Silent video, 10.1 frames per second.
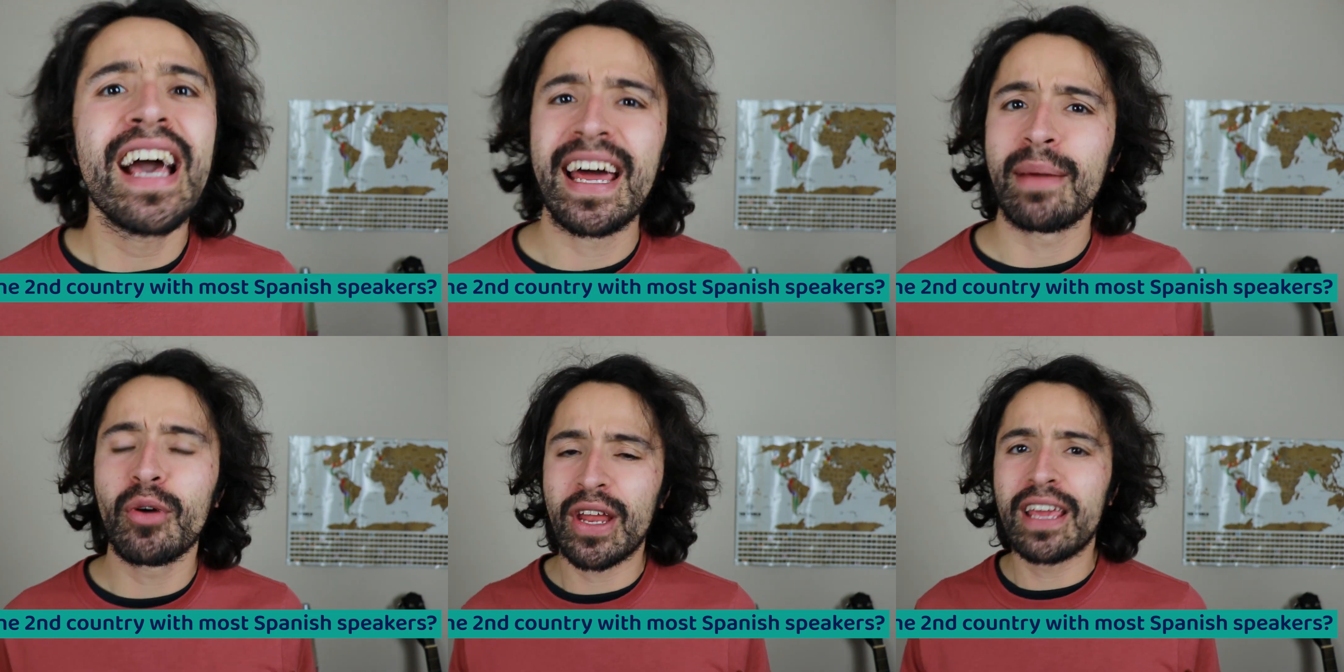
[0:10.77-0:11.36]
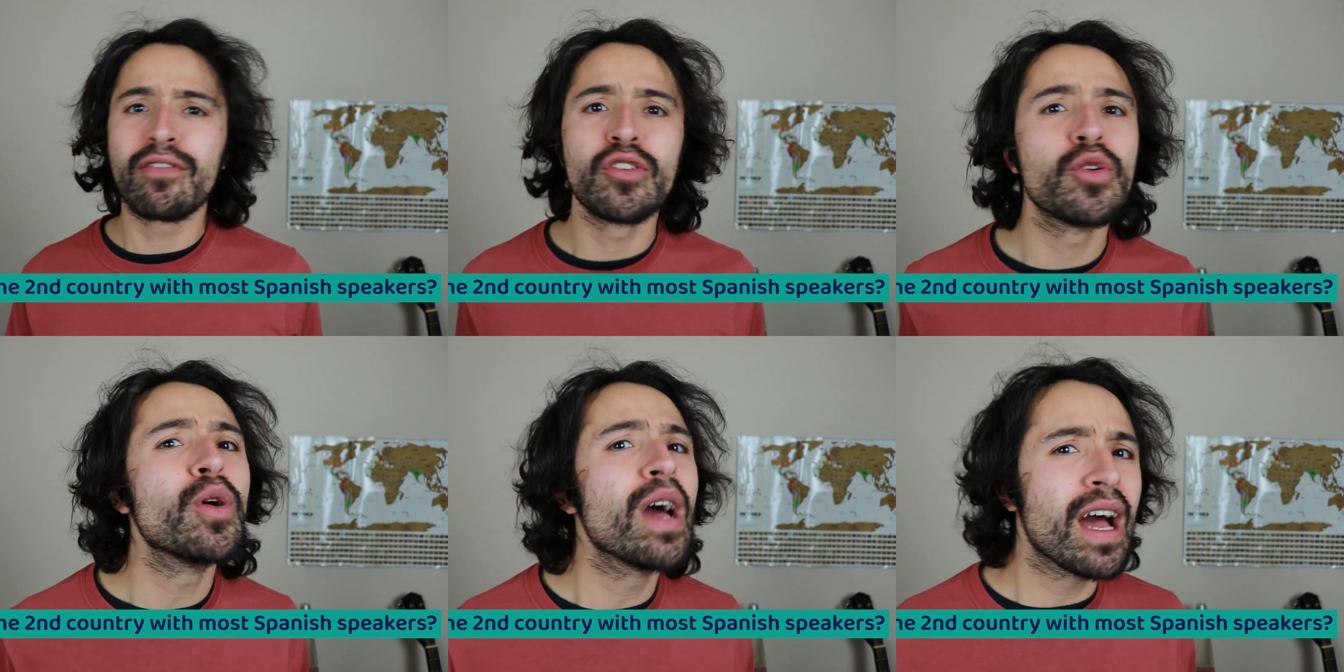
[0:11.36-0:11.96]
And I'm gonna give
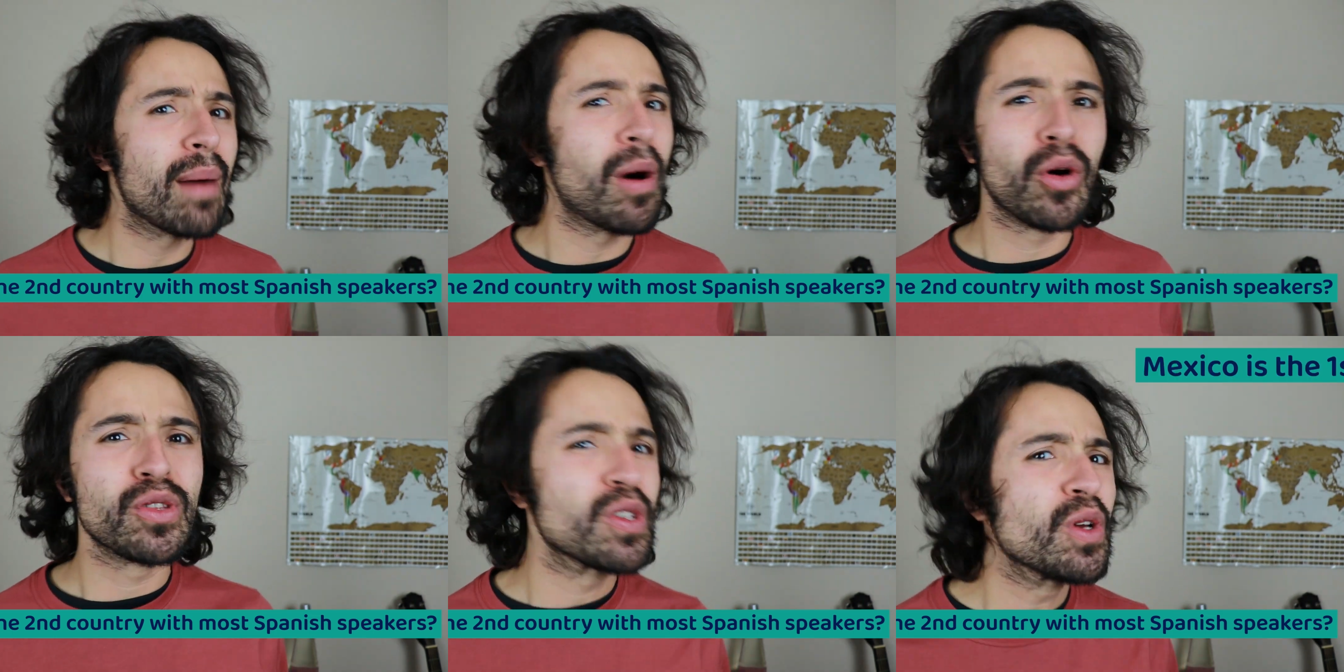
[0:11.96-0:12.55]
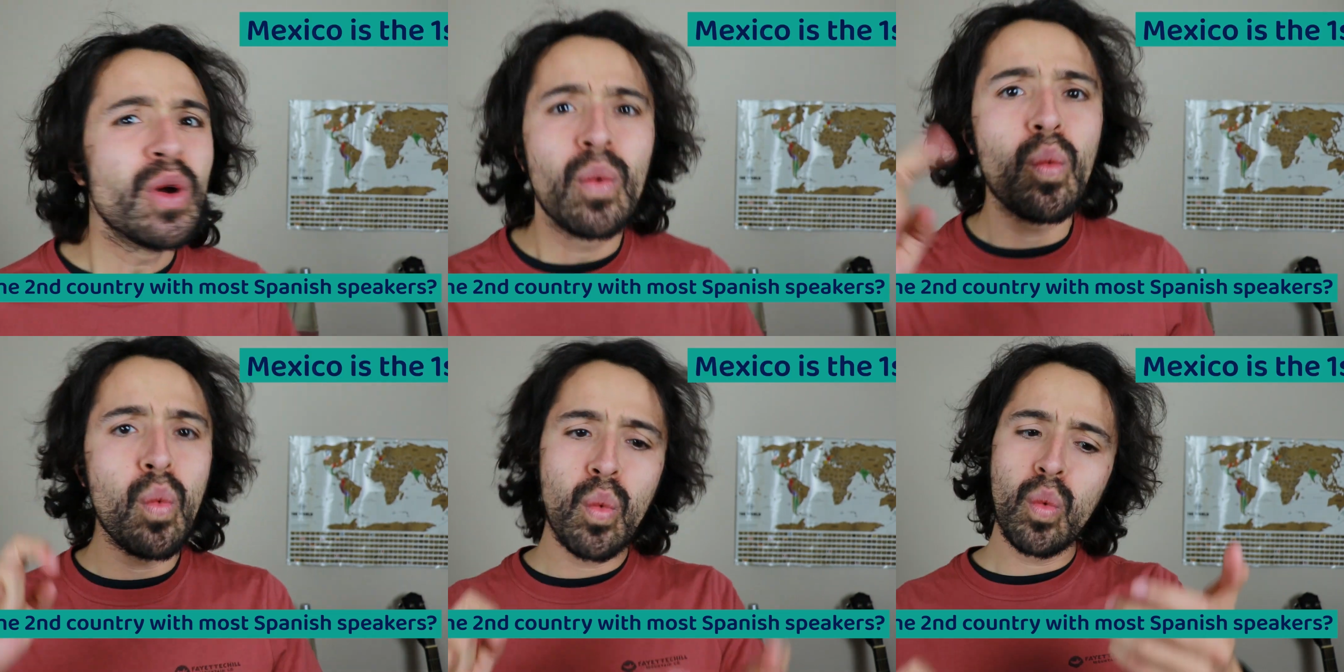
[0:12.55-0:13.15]
you about
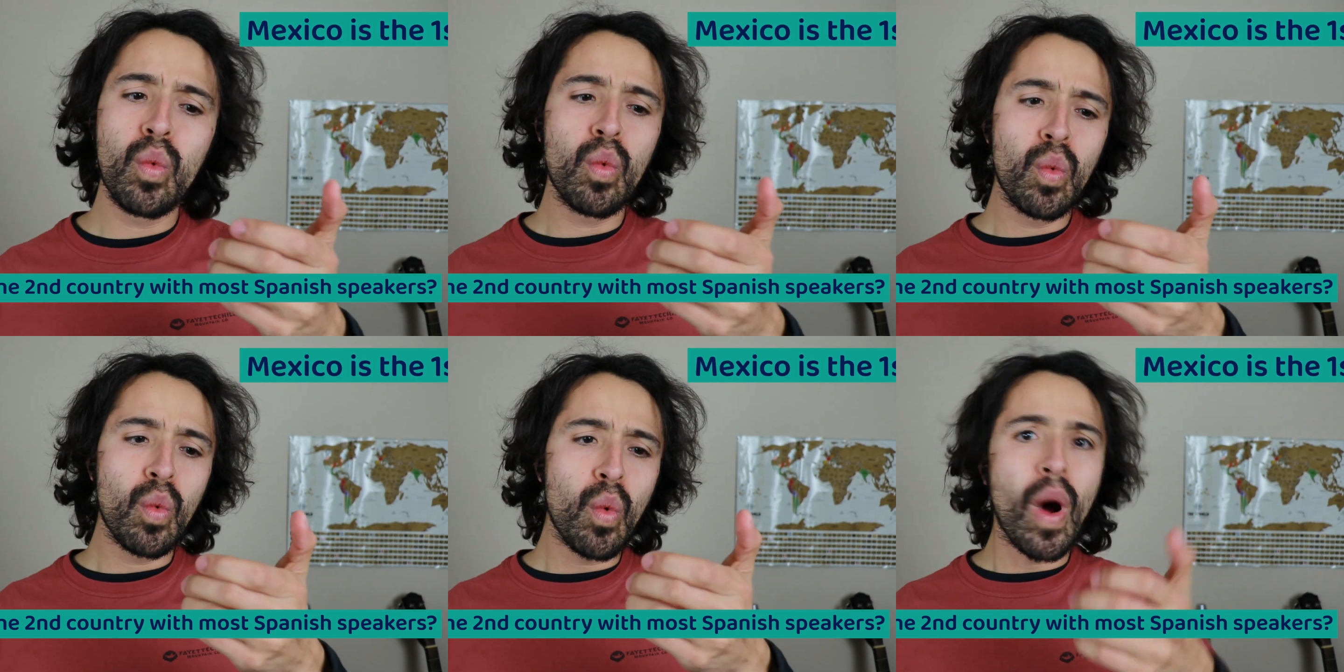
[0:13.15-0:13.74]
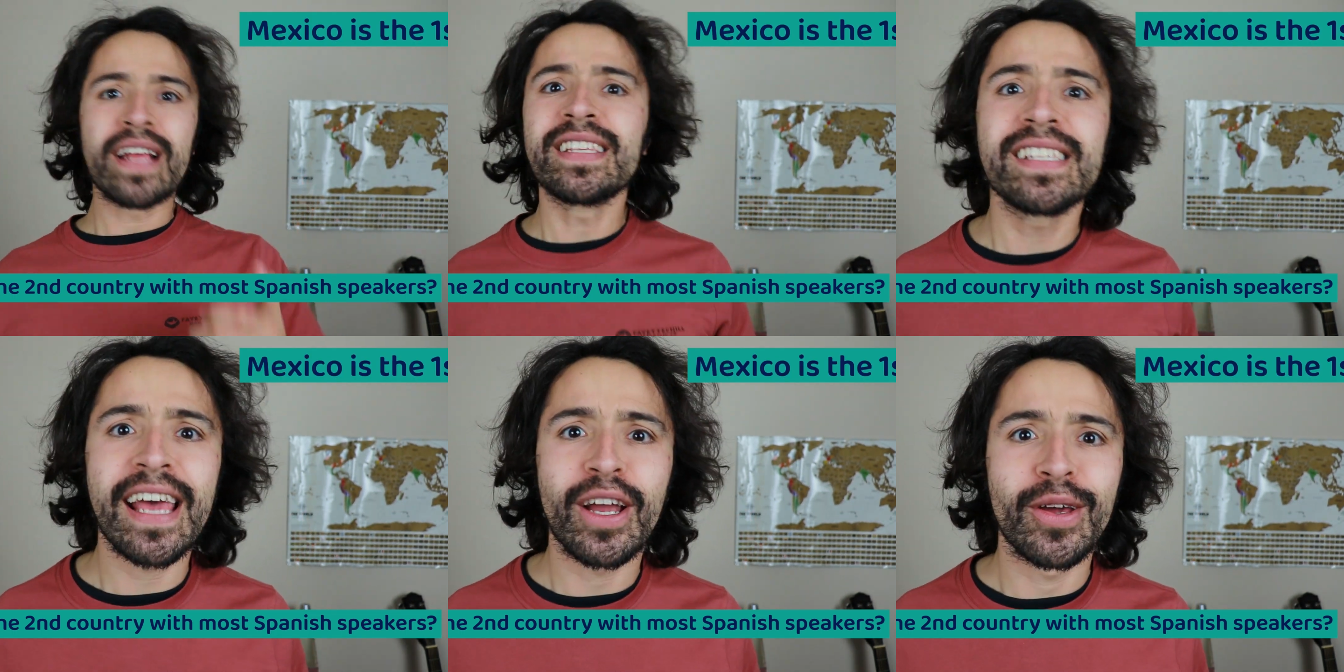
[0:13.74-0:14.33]
1
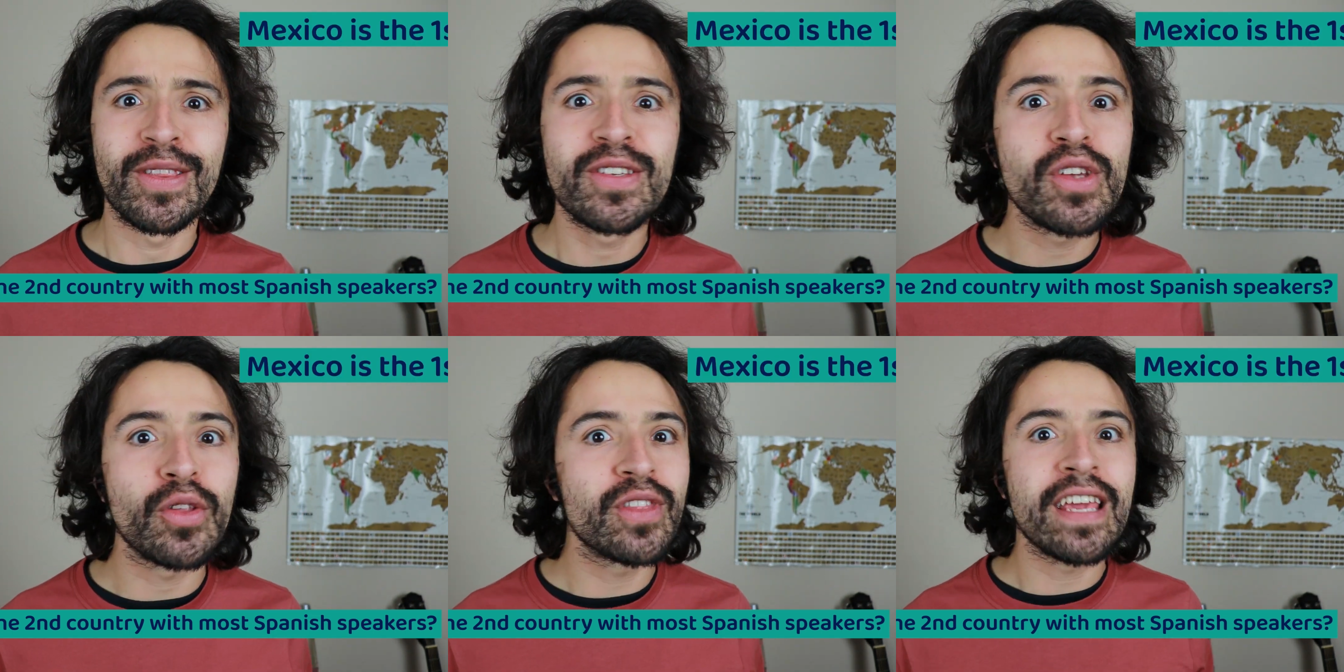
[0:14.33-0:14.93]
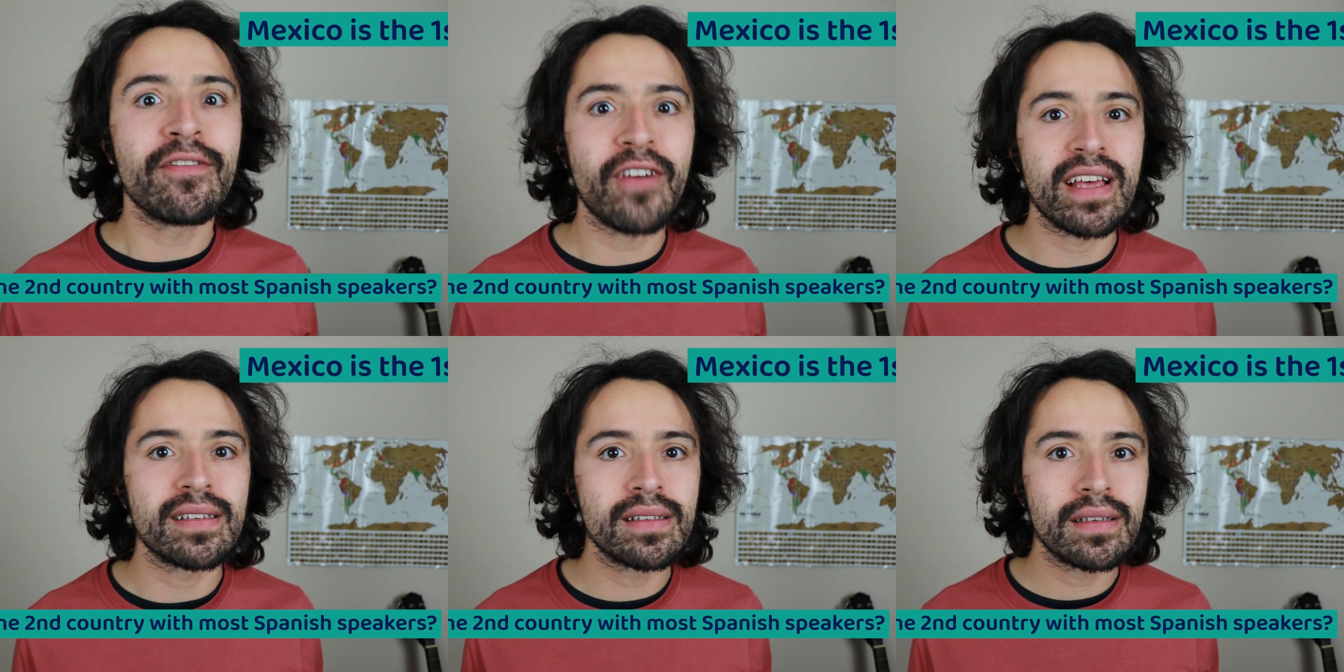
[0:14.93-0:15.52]
second, so think
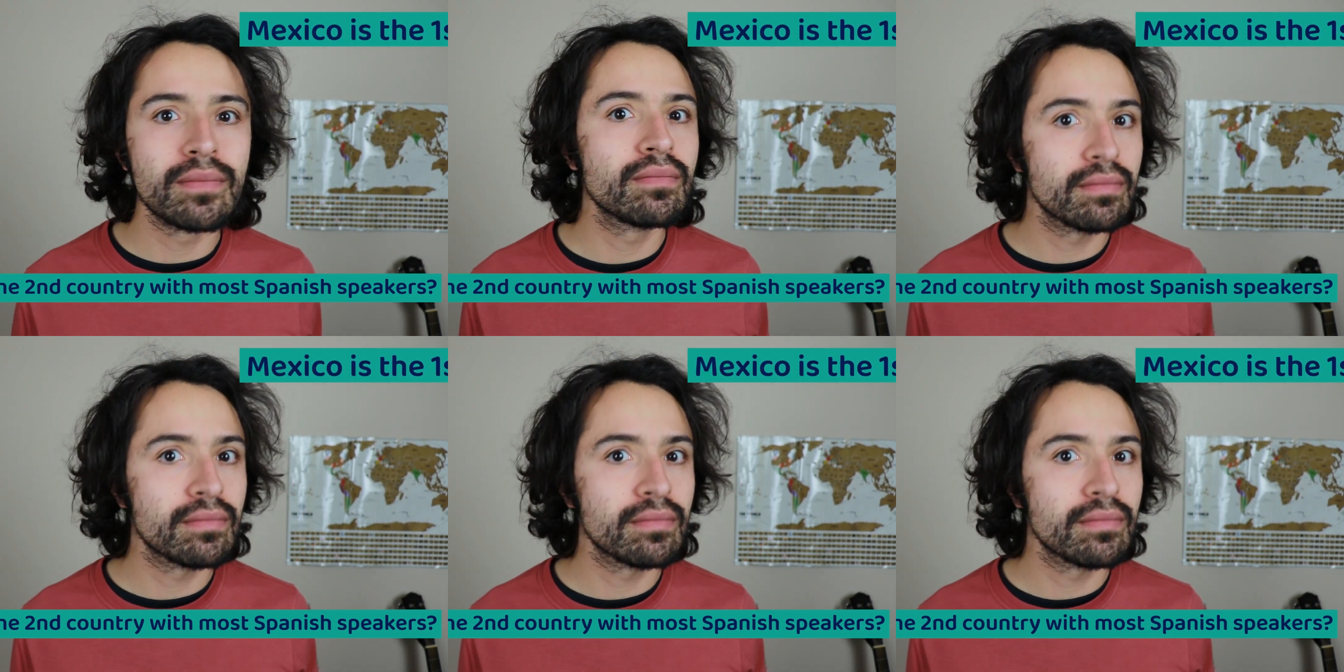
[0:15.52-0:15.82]
fast.